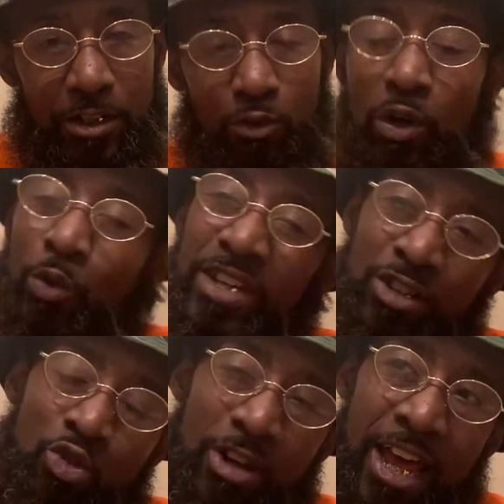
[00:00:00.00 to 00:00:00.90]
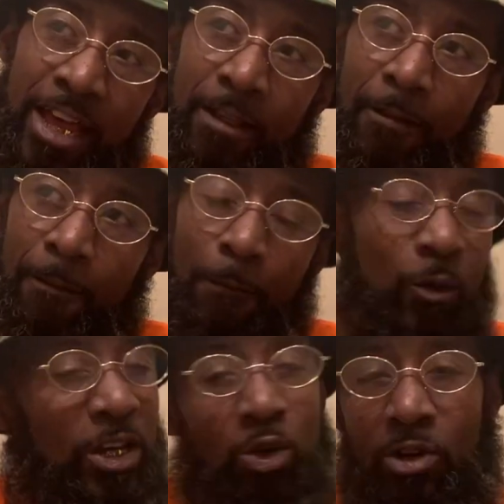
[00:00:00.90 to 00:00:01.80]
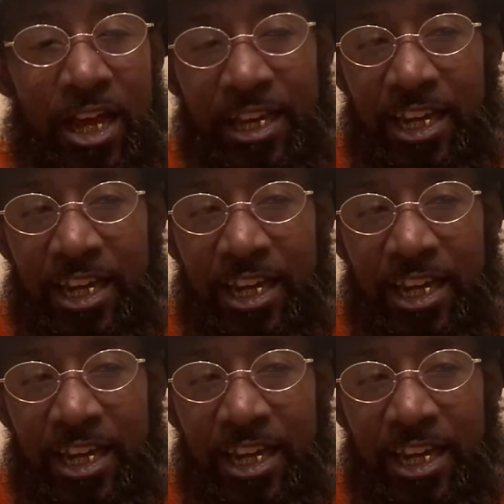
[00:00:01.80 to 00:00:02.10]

when we do that, we ain't gonna like